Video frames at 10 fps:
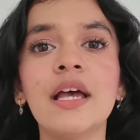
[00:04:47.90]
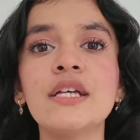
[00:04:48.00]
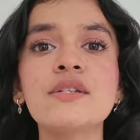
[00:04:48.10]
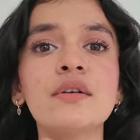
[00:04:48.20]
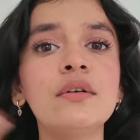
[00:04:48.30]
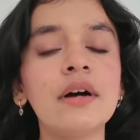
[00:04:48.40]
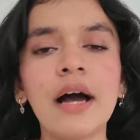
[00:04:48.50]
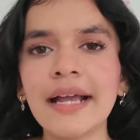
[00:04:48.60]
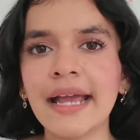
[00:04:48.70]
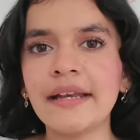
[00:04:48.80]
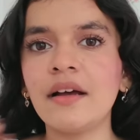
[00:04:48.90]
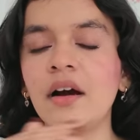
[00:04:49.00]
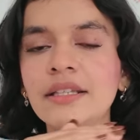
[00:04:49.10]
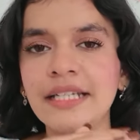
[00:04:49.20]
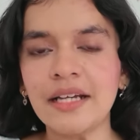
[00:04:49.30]
So again,
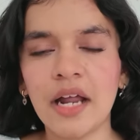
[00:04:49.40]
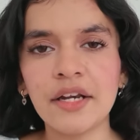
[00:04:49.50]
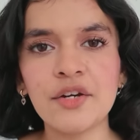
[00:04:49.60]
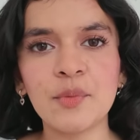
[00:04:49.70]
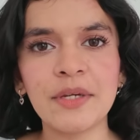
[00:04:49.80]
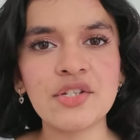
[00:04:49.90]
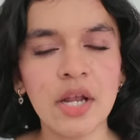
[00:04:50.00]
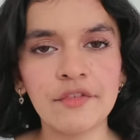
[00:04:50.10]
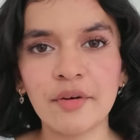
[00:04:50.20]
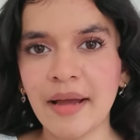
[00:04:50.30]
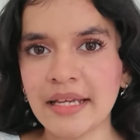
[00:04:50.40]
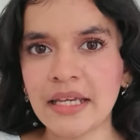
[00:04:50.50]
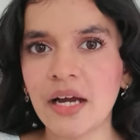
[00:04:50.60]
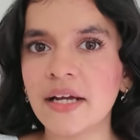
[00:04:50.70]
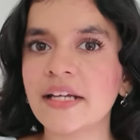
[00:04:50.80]
a 300 rupee shelf from
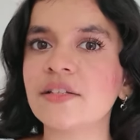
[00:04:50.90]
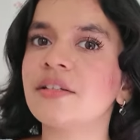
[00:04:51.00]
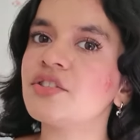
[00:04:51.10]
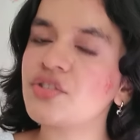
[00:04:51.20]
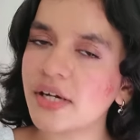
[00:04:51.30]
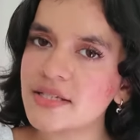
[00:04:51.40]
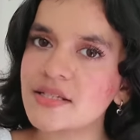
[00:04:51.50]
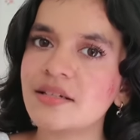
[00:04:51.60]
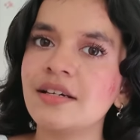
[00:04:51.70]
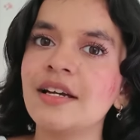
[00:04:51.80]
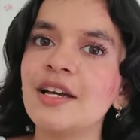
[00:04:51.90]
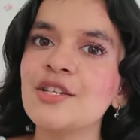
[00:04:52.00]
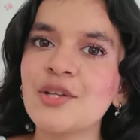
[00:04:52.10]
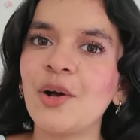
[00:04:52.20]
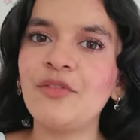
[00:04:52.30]
IKEA can just
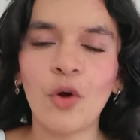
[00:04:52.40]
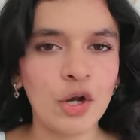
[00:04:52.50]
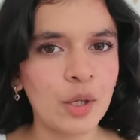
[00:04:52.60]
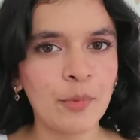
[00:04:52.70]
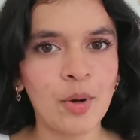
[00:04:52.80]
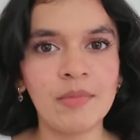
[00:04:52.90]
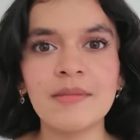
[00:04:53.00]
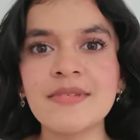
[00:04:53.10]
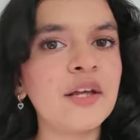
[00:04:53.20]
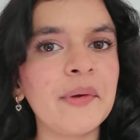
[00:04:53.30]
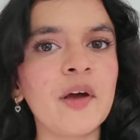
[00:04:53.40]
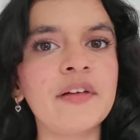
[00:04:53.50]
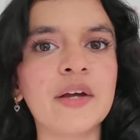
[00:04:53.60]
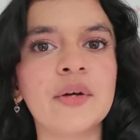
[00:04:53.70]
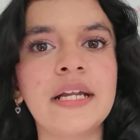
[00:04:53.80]
solve all your problems. The way
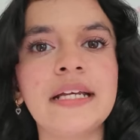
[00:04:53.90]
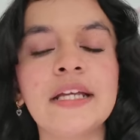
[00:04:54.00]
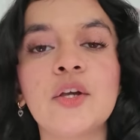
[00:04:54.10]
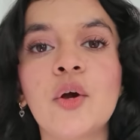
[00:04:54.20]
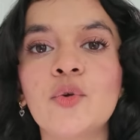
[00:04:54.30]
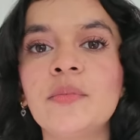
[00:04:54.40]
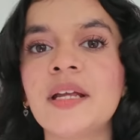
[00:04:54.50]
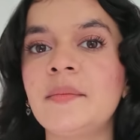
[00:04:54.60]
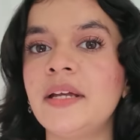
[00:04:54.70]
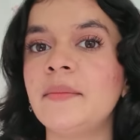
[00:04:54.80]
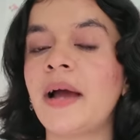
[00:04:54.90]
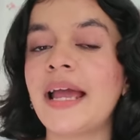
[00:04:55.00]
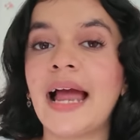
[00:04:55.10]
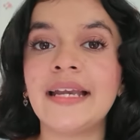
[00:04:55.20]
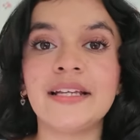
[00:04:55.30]
of decorating your room can be by
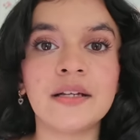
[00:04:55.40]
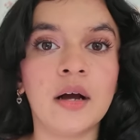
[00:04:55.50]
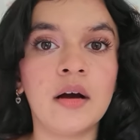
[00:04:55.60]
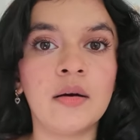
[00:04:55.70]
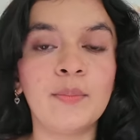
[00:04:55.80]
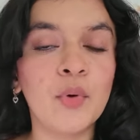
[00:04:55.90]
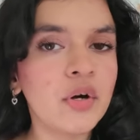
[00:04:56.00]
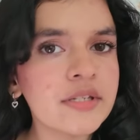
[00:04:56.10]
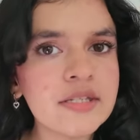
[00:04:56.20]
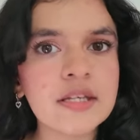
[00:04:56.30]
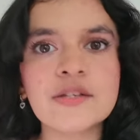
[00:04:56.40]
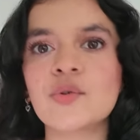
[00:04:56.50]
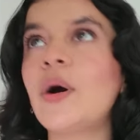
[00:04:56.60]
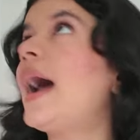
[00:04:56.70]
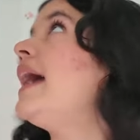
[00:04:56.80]
adding books.
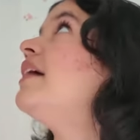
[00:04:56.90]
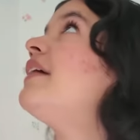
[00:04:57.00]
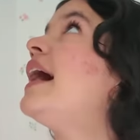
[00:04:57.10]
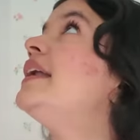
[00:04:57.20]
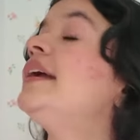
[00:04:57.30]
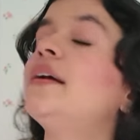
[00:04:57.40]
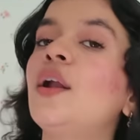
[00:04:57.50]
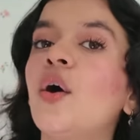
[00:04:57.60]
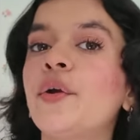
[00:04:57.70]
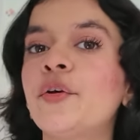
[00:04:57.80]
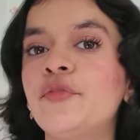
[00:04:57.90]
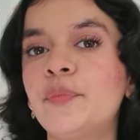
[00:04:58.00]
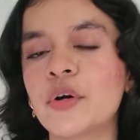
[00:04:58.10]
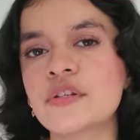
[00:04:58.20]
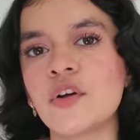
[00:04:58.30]
So I have added a lot
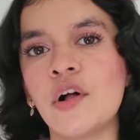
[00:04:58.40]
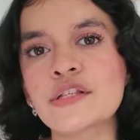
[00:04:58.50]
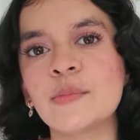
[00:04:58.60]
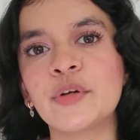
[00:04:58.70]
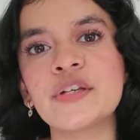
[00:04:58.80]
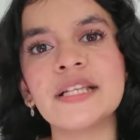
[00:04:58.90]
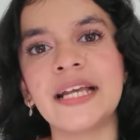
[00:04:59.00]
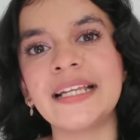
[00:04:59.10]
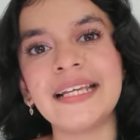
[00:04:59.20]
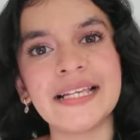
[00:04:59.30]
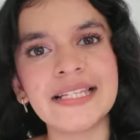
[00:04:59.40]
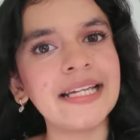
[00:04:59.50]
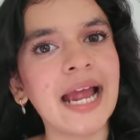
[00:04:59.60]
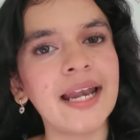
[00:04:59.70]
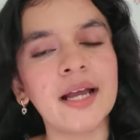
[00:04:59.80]
of books also because they can
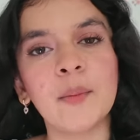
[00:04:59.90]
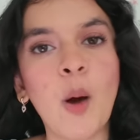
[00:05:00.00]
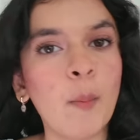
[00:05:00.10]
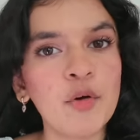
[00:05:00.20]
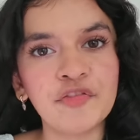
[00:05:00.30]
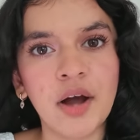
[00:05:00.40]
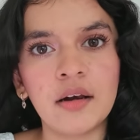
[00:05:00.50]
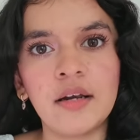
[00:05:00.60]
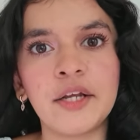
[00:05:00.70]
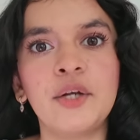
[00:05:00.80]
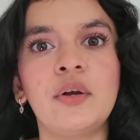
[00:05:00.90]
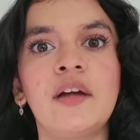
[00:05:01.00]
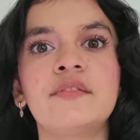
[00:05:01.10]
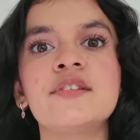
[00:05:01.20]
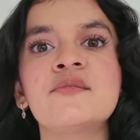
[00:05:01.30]
easily add like a pop of color. Like you don't
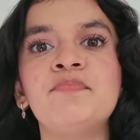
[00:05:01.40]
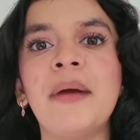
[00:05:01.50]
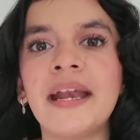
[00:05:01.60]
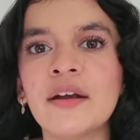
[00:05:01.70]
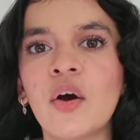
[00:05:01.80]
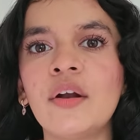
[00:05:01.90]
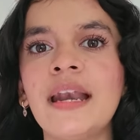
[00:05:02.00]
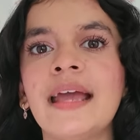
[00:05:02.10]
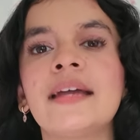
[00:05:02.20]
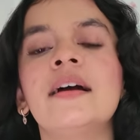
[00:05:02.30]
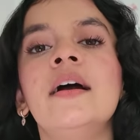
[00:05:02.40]
have to spend on like